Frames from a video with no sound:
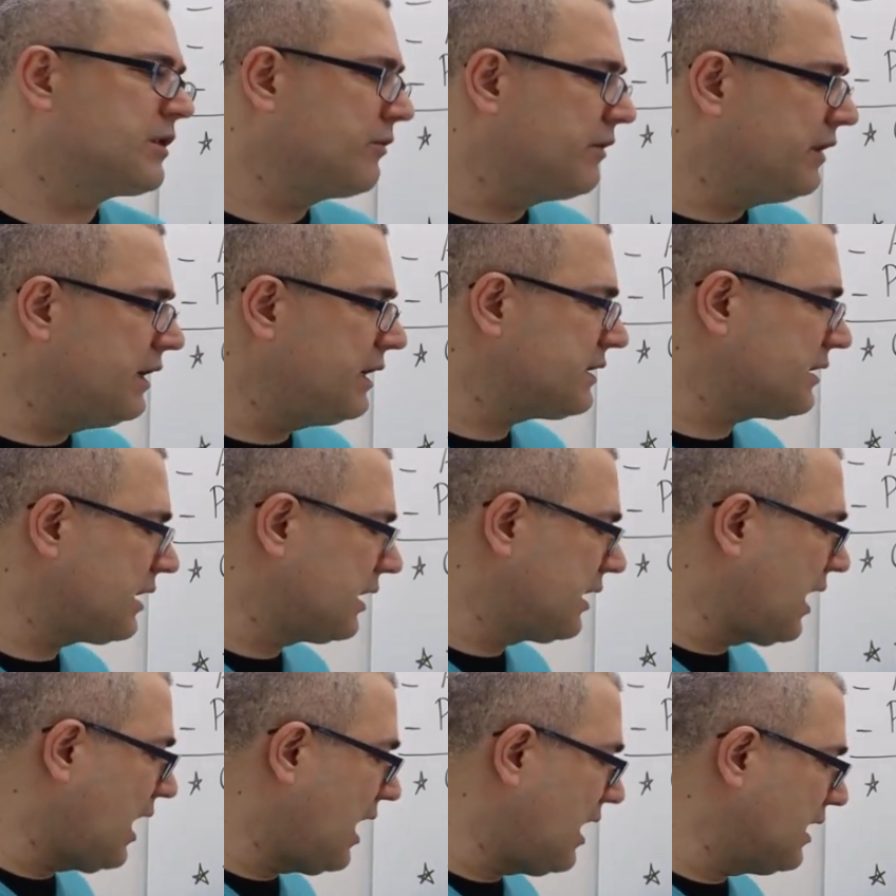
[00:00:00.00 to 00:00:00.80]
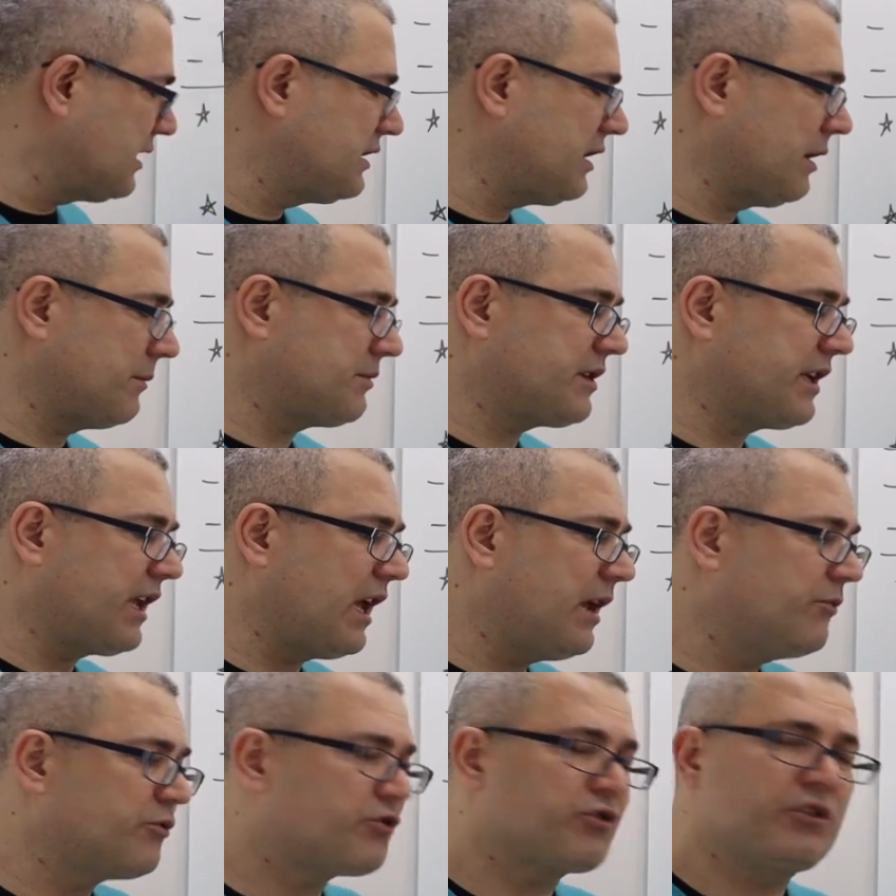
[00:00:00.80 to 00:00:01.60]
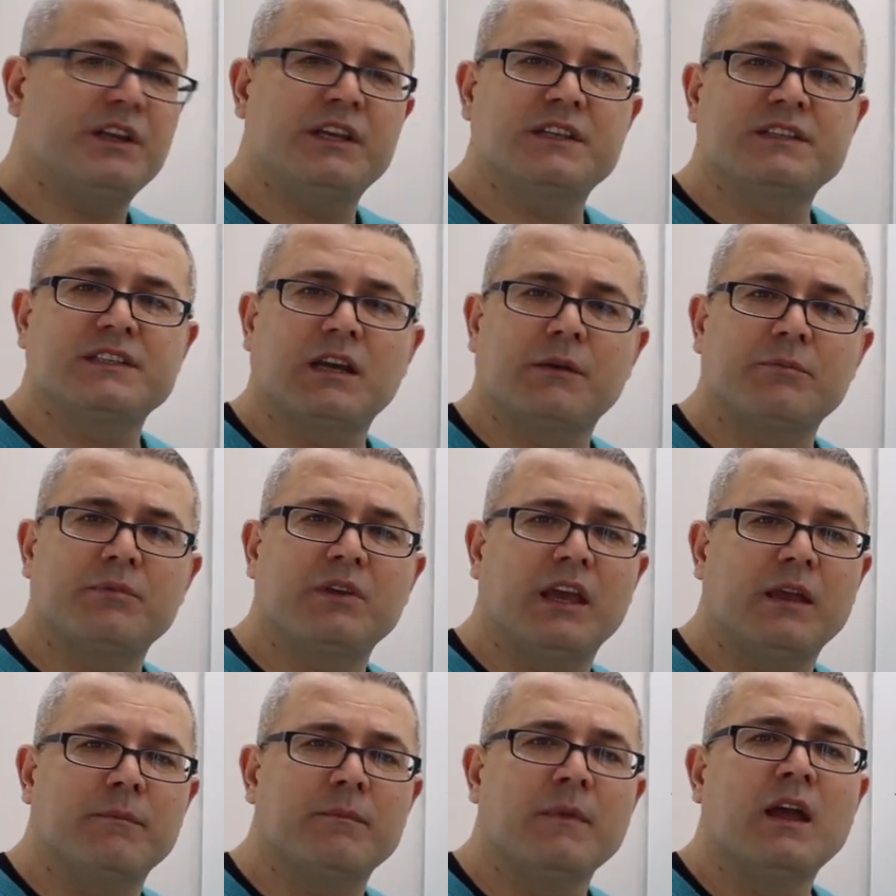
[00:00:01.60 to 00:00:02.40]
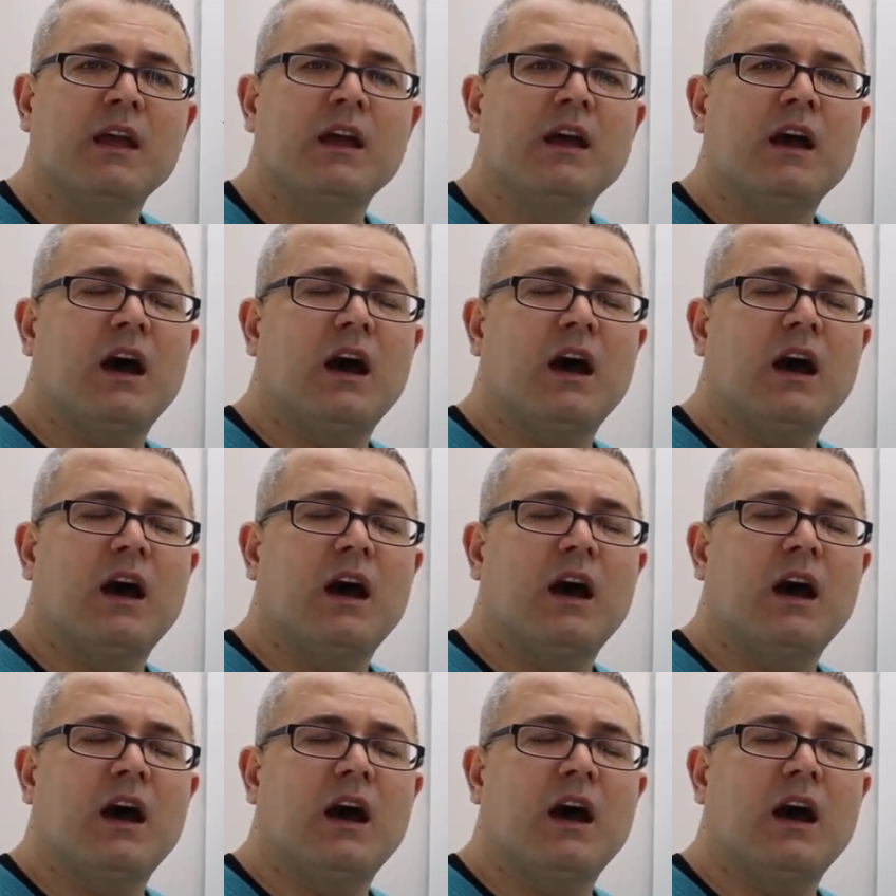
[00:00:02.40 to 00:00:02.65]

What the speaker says: So these are concepts, game tree, subgame.